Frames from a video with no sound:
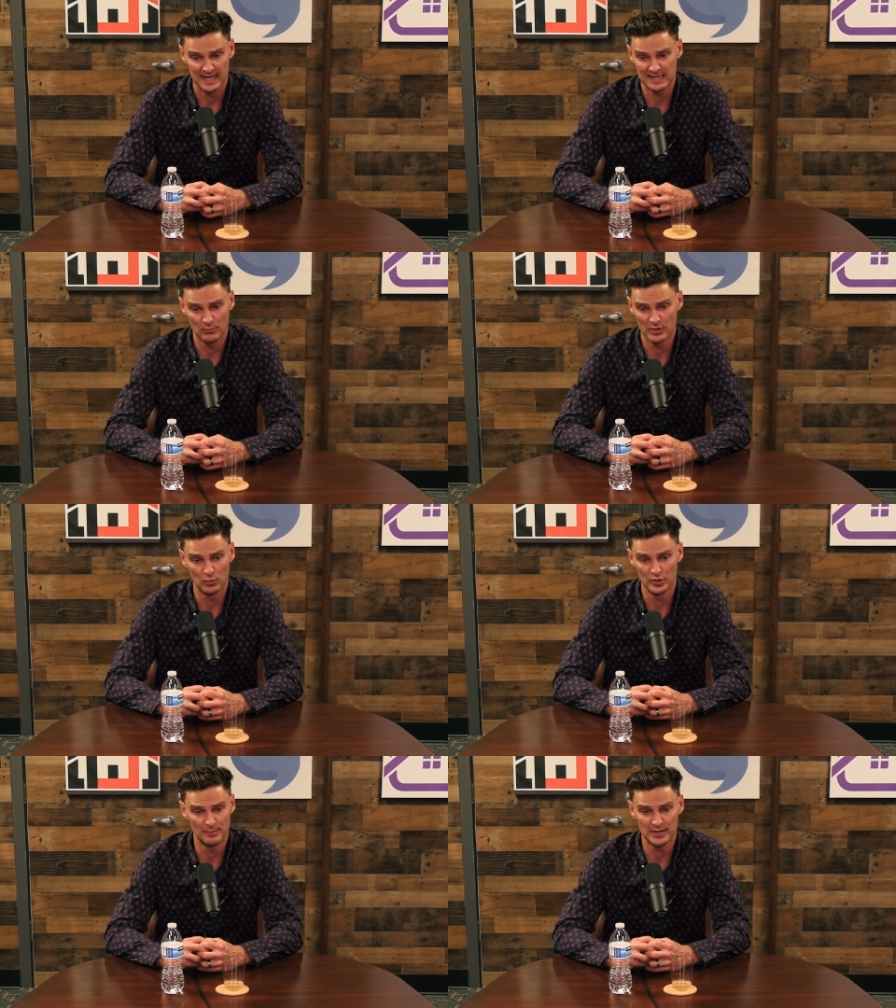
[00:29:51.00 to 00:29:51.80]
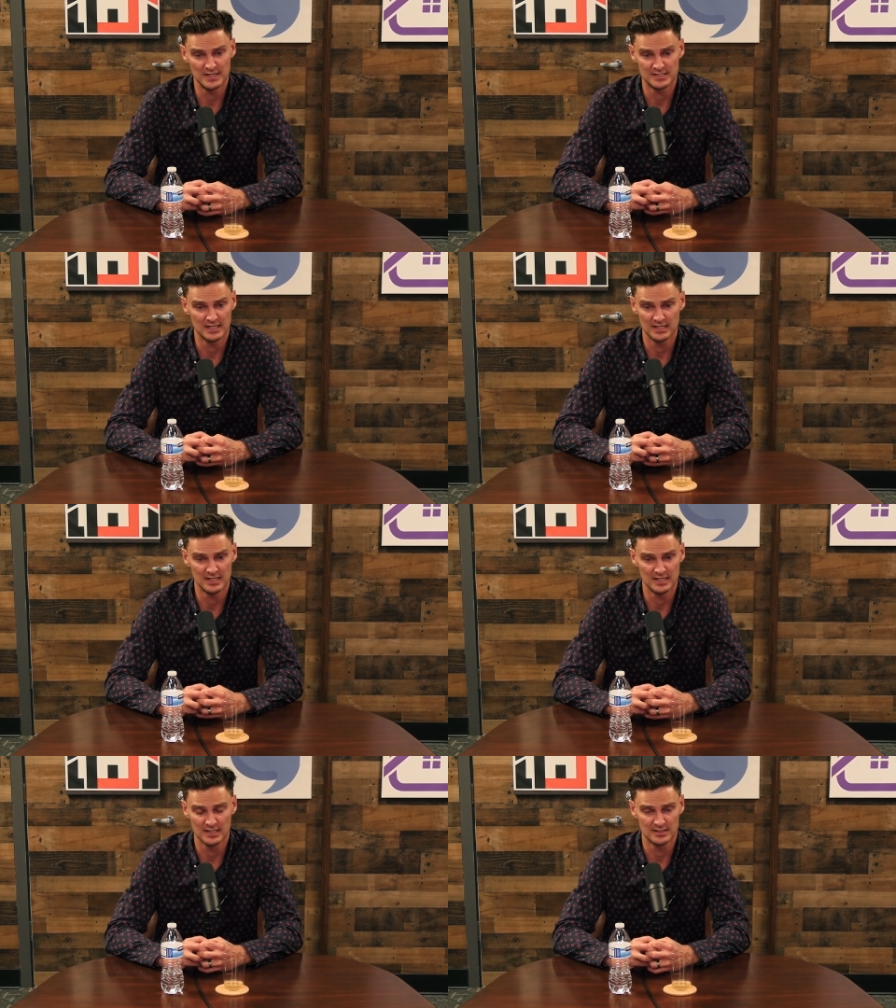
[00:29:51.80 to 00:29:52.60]
again, we wouldn't be sitting
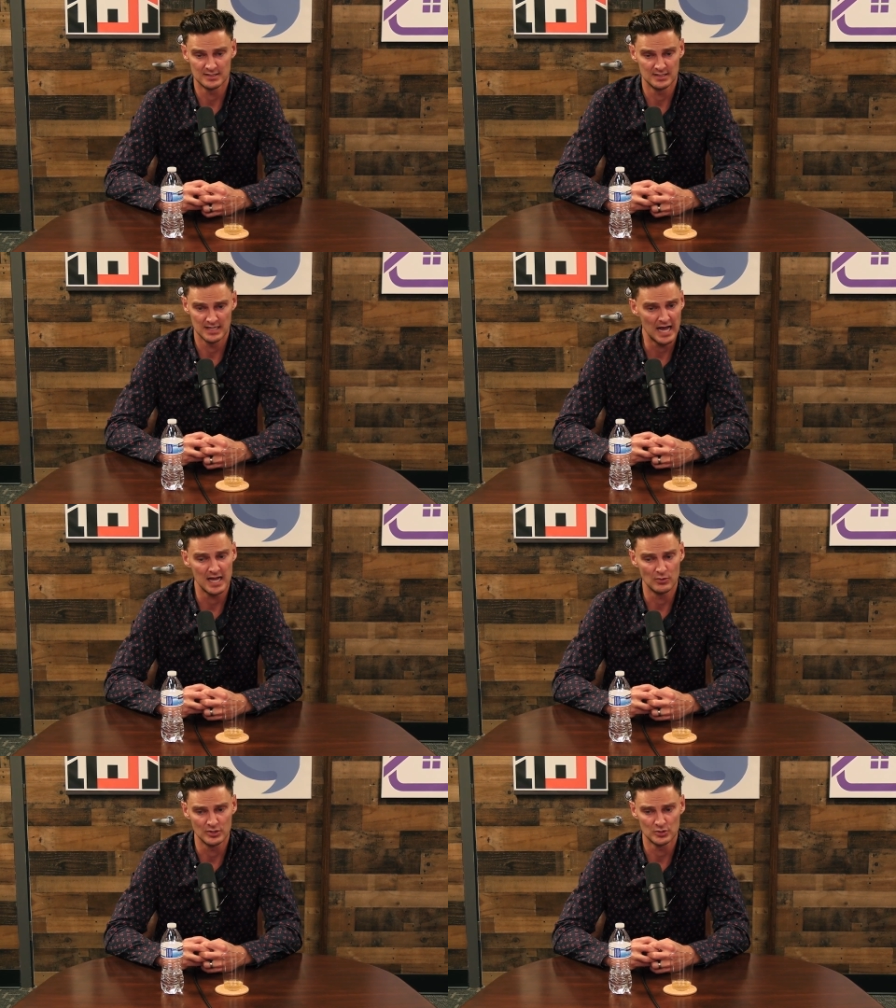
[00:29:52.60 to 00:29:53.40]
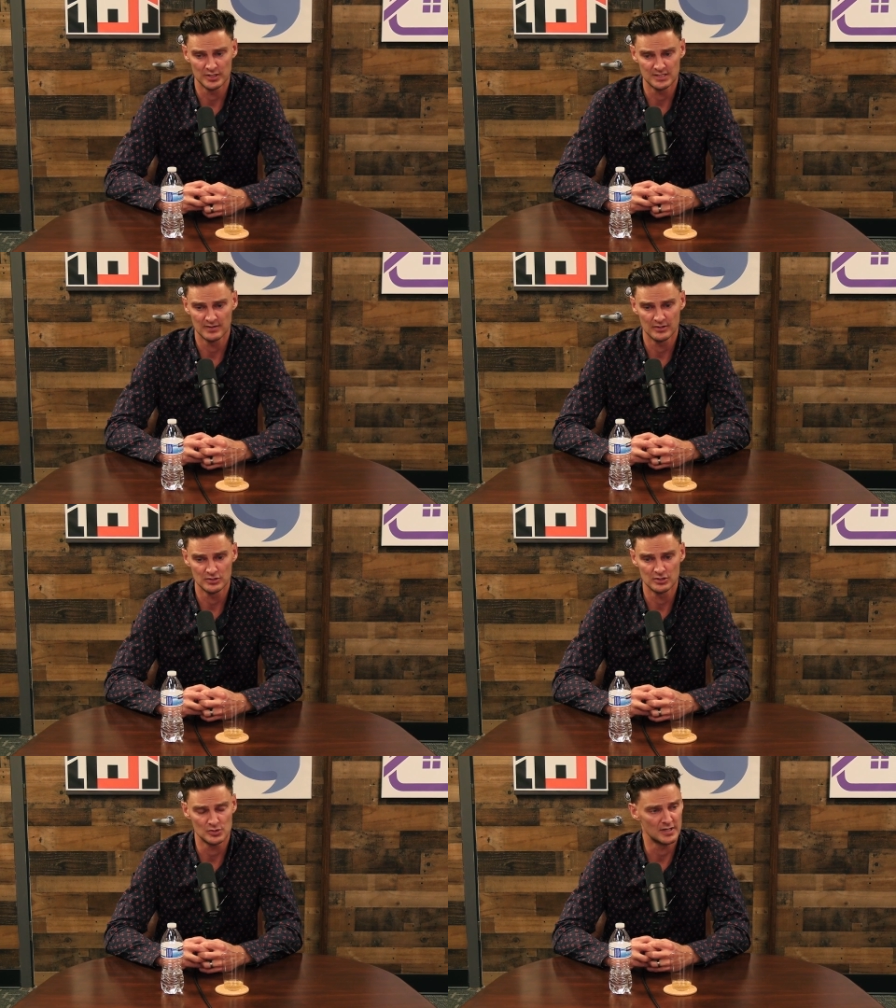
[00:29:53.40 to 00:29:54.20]
here today with twenty-seven hundred
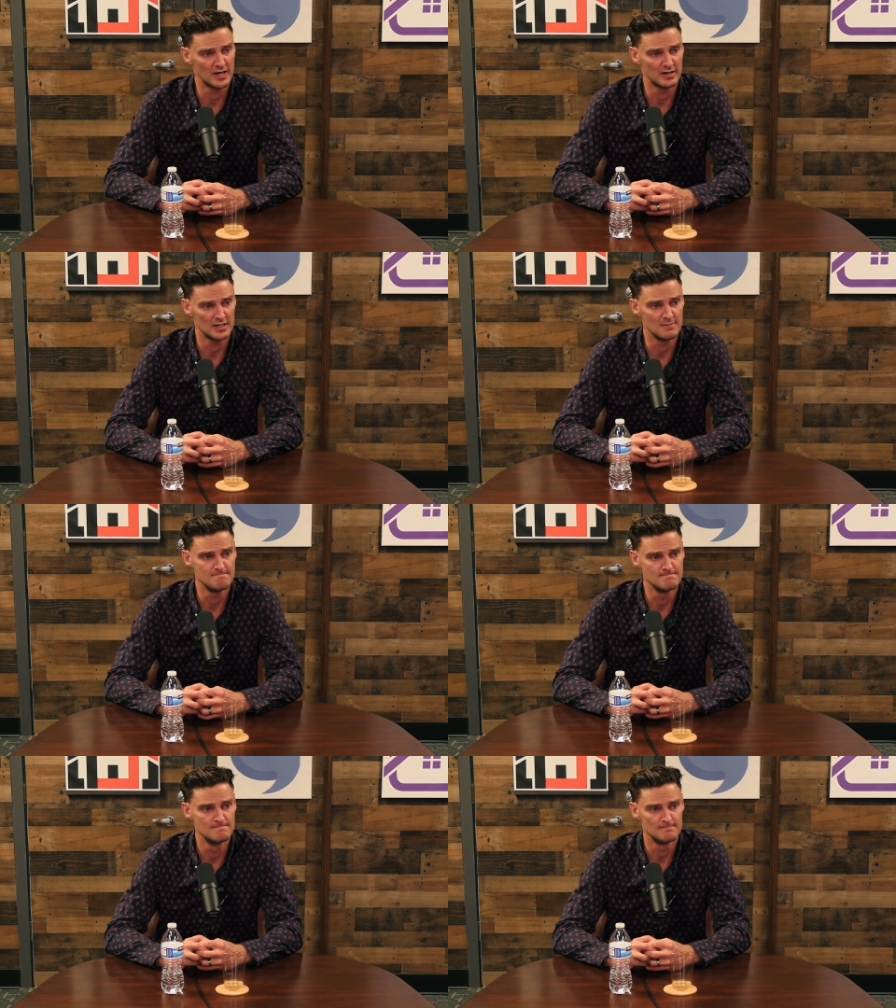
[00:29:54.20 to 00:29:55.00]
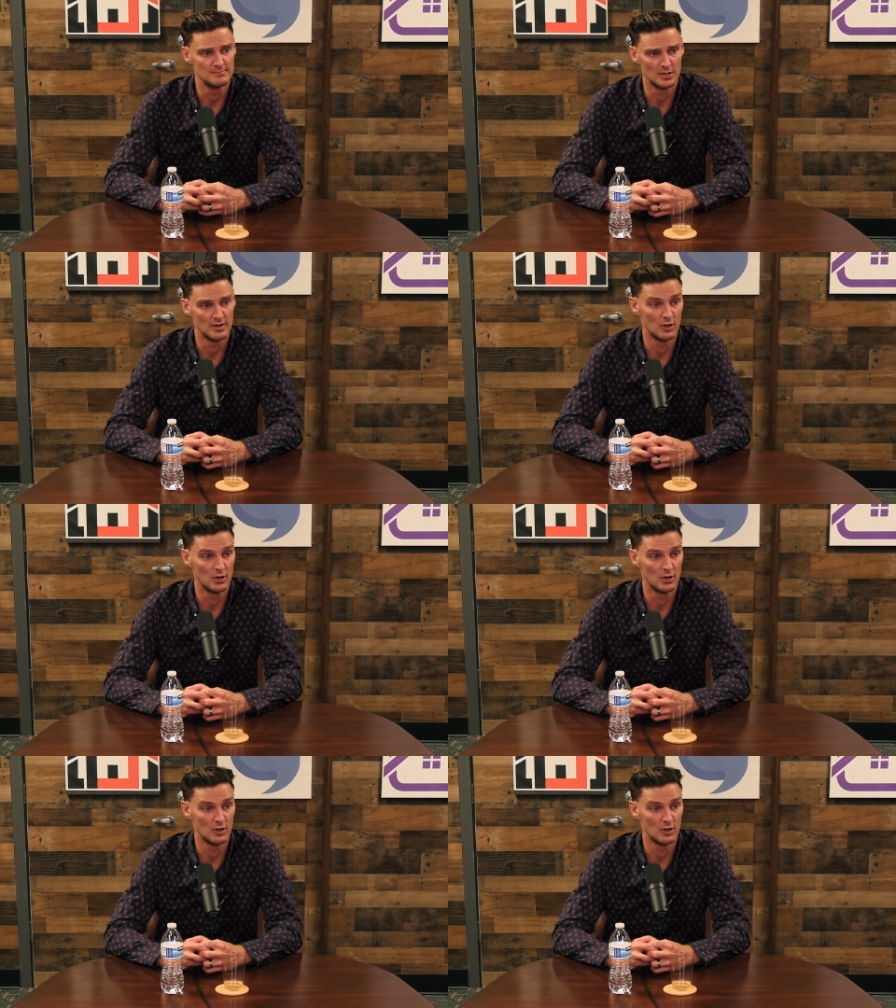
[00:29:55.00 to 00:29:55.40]
units without him, you know,